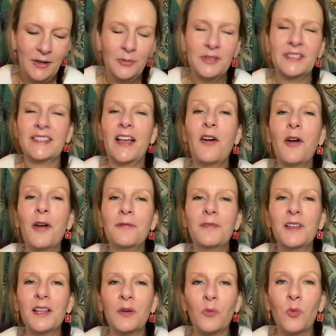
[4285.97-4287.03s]
which is how I
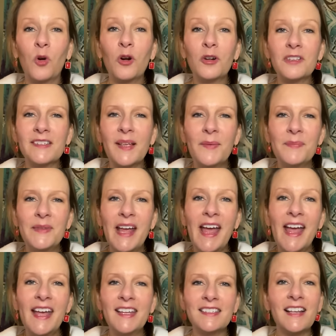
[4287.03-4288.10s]
feel at work some
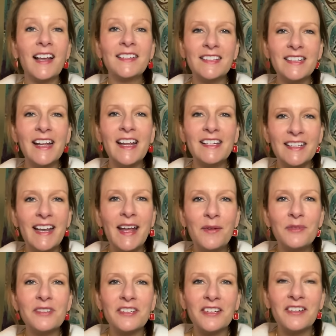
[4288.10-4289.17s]
days. Not today. Today
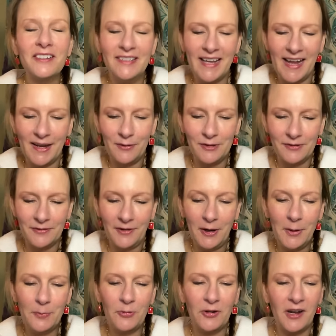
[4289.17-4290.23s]
was a good day. It was
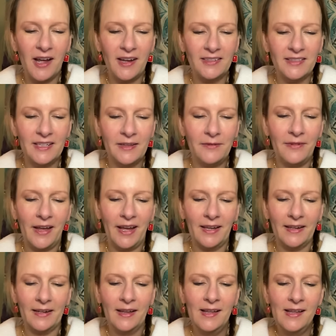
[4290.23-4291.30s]
very productive
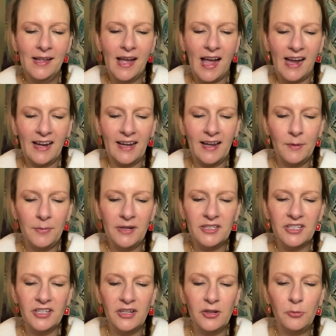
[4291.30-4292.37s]
and I got a
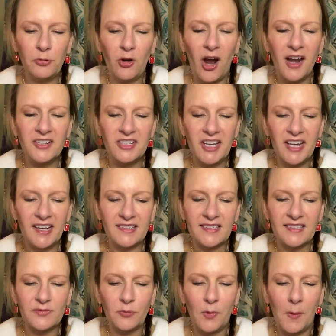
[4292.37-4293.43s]
bunch of new
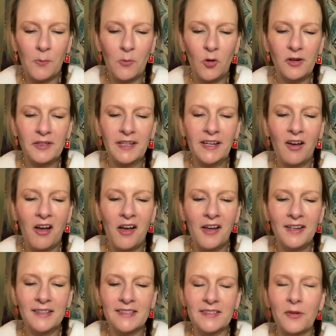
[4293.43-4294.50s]
projects I'm working
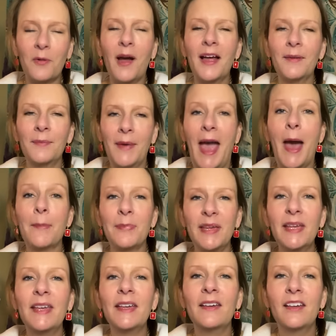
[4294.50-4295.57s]
on. So I'm
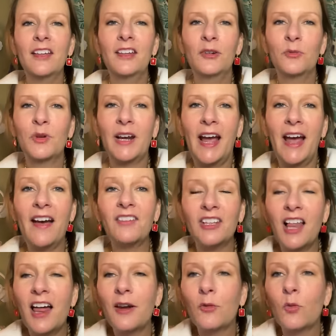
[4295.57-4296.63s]
happy when I have a
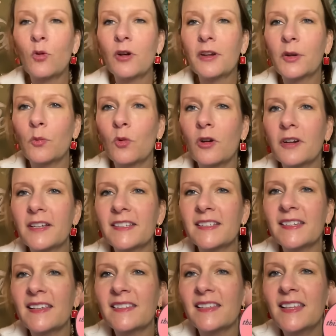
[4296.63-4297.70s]
lot of work at work. It
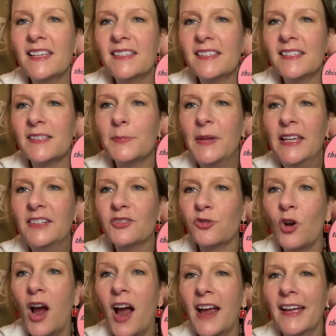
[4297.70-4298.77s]
says, this is me
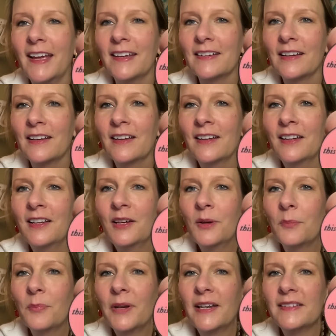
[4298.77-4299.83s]
trying,
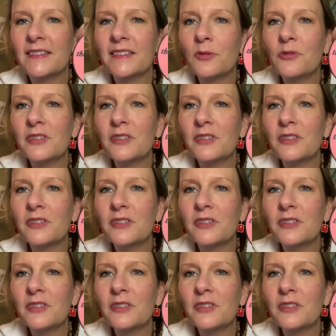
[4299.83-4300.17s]
but it's so